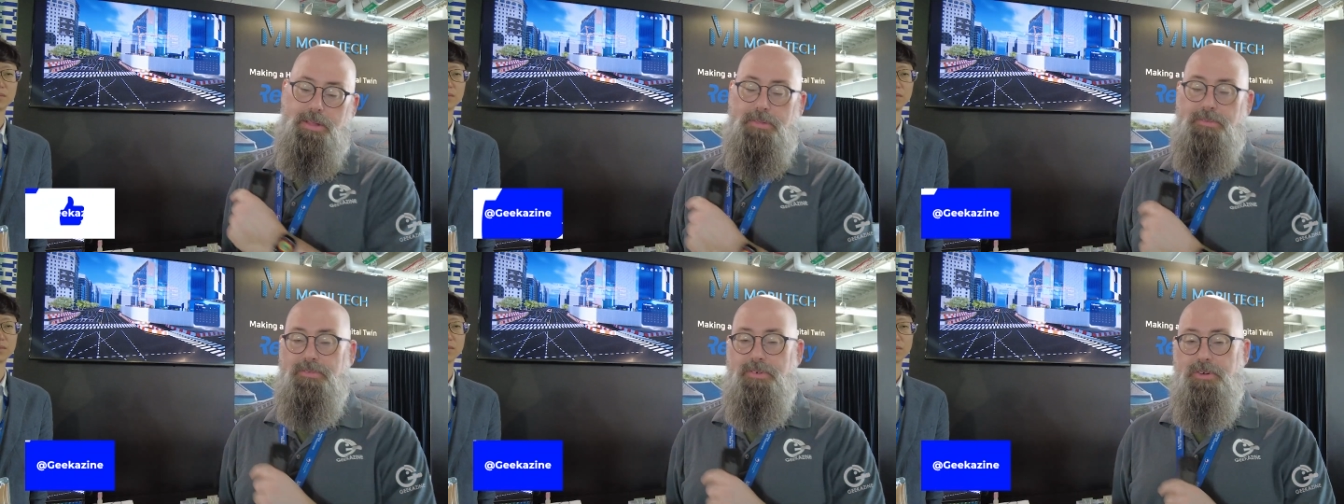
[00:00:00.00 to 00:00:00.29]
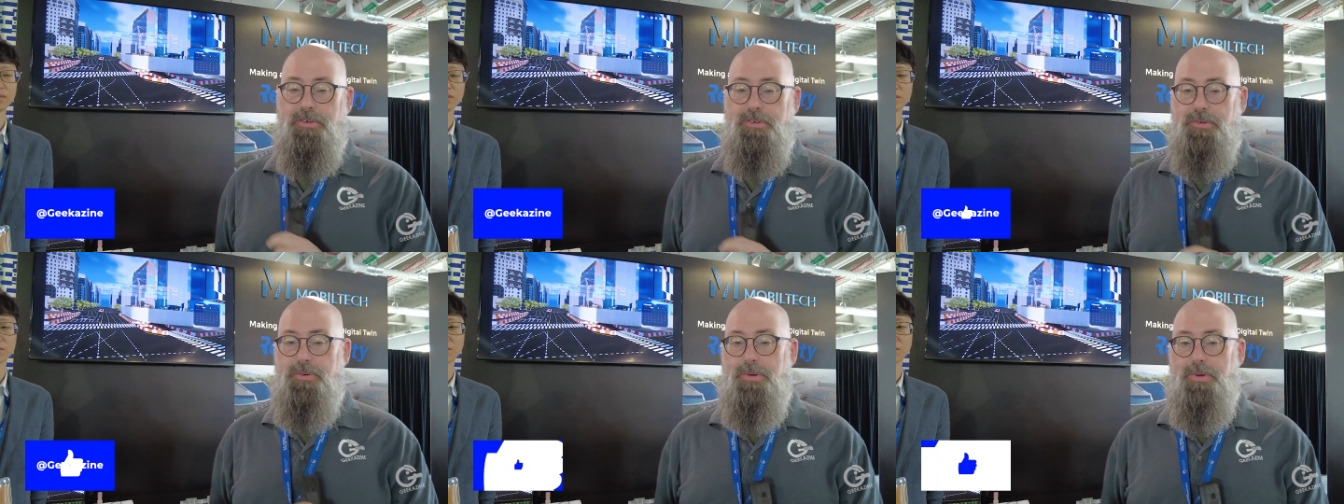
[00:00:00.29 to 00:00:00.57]

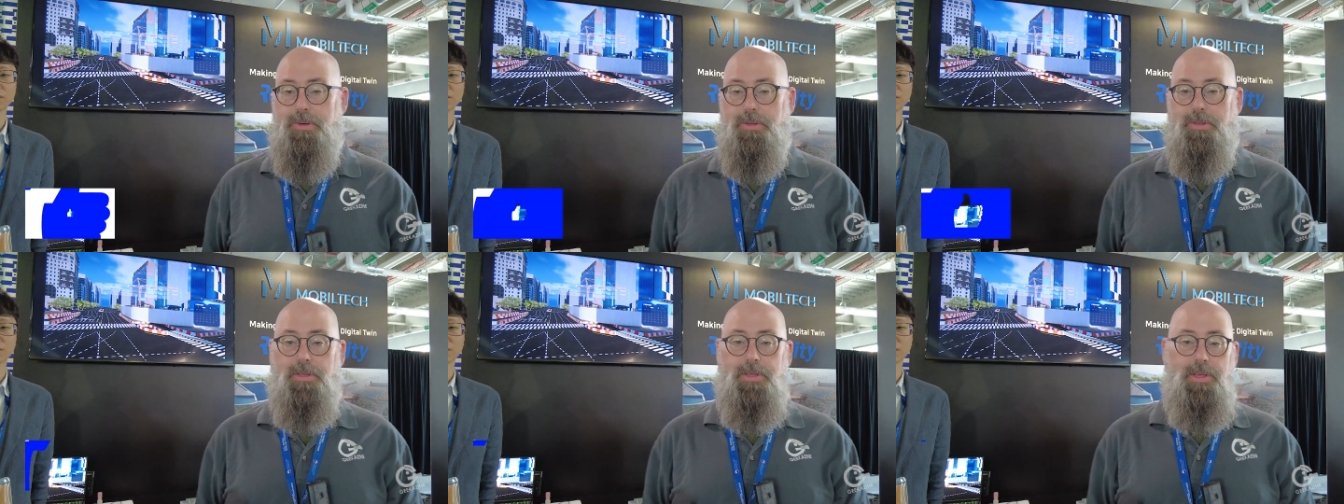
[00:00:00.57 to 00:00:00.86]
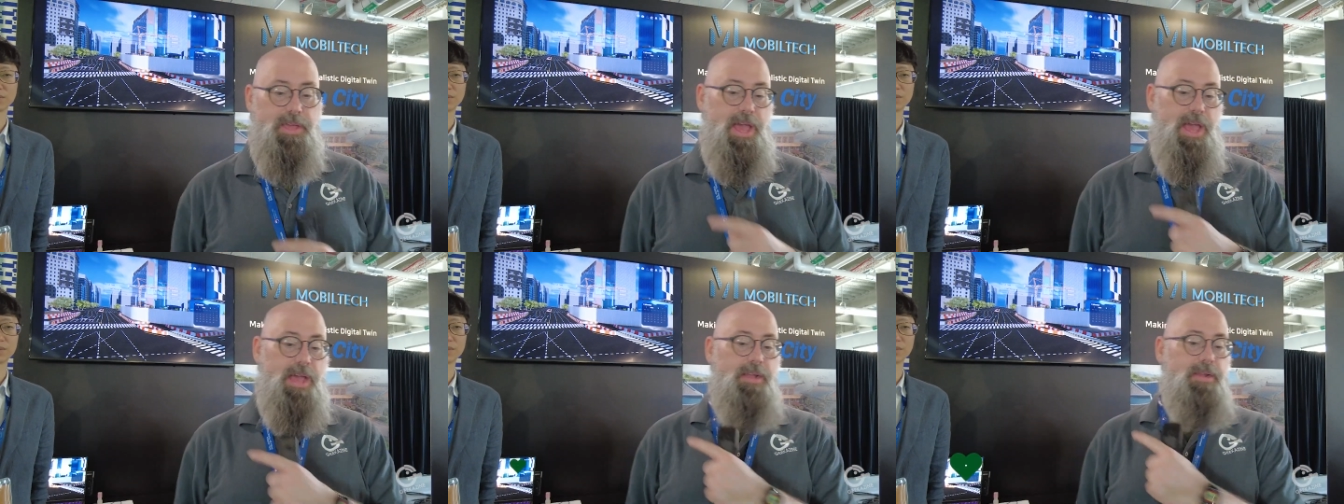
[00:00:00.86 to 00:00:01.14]
virtual
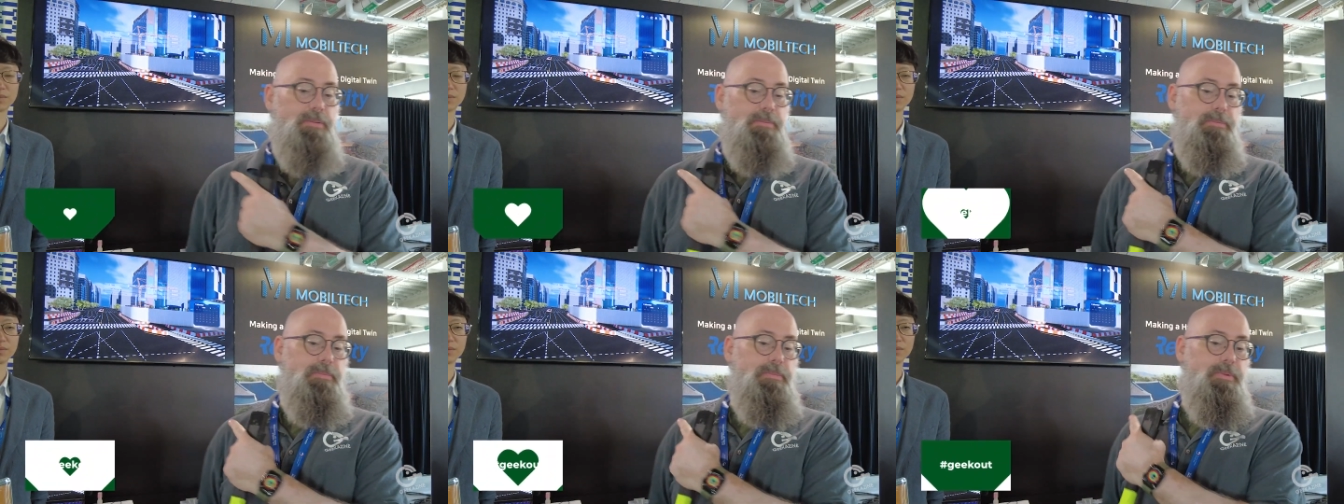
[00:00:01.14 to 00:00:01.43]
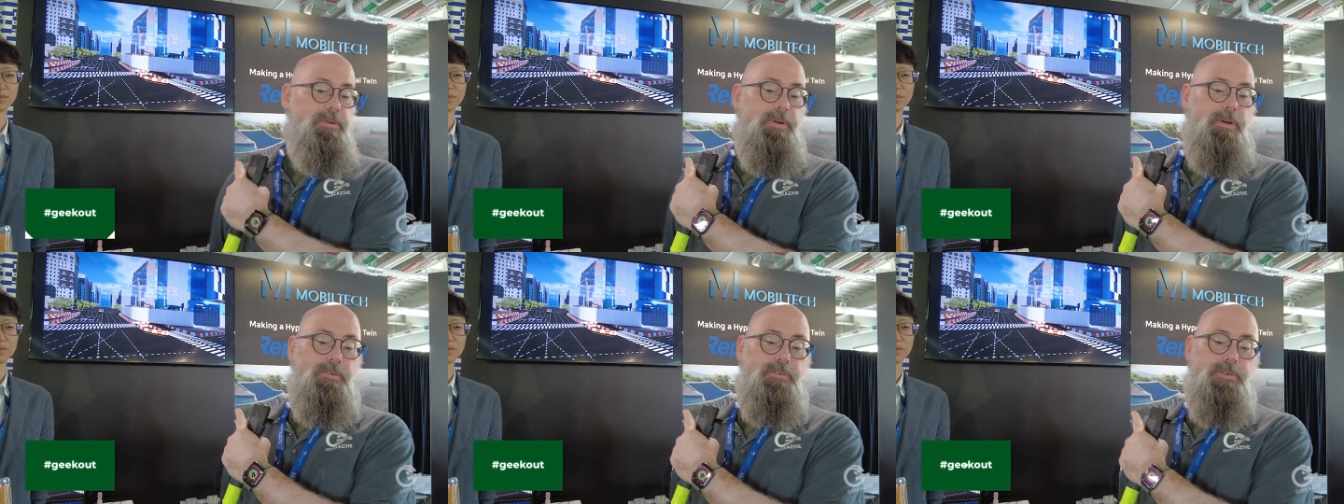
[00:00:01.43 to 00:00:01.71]

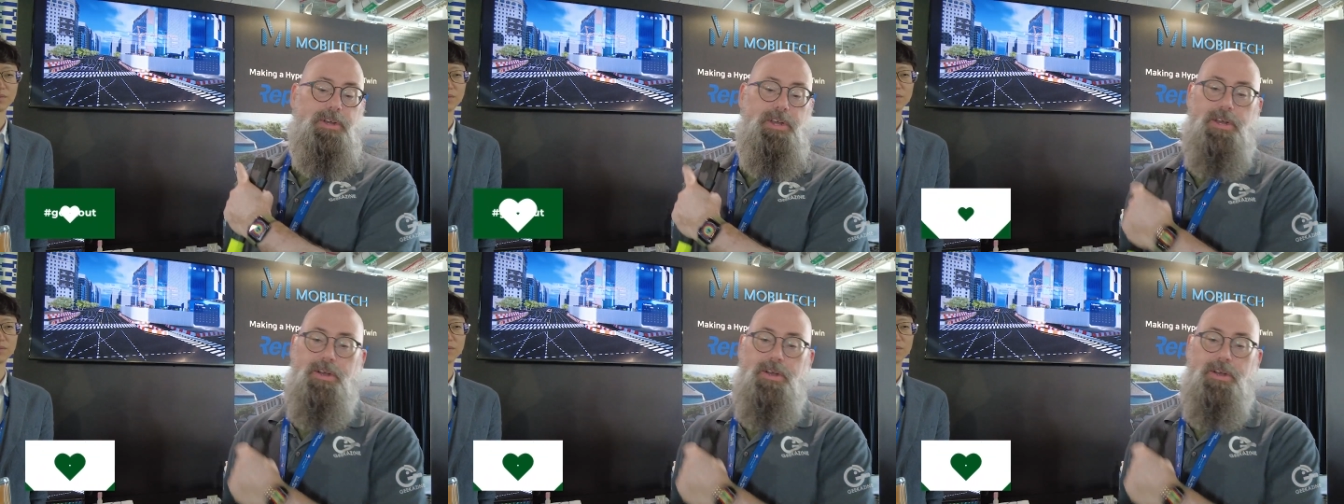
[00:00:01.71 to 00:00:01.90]
Gangnam over